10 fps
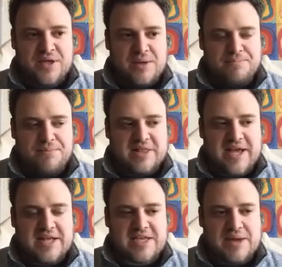but
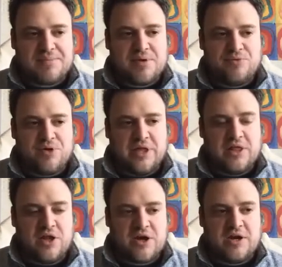I'm really
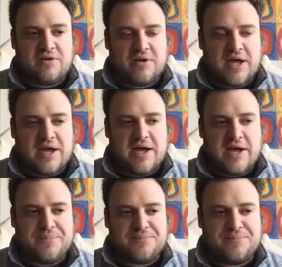looking,
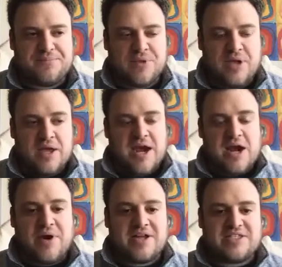kind
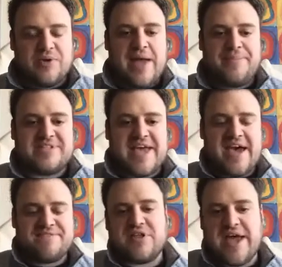of want to see what happens
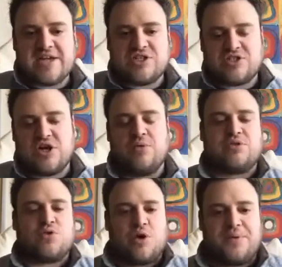after that, just, with
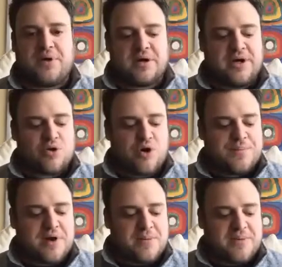
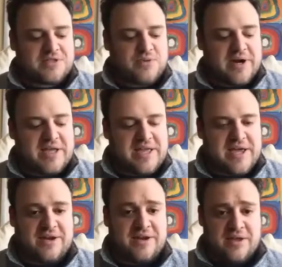corporate companies and whatnot,
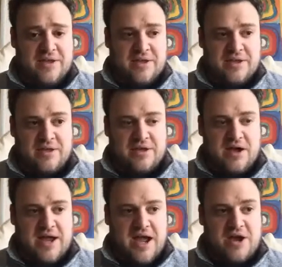that
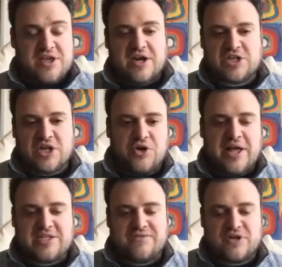are they going to start
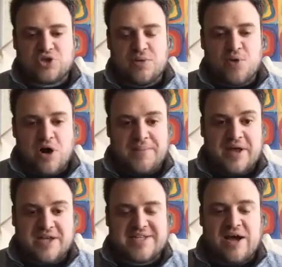utilizing virtual more
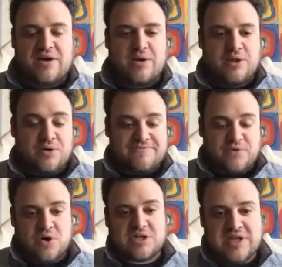because now they were
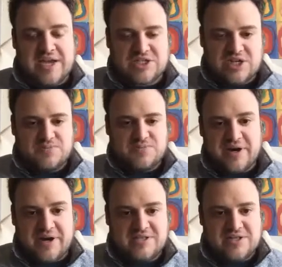forced to actually
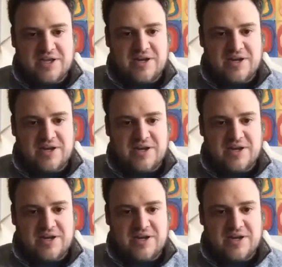experience it,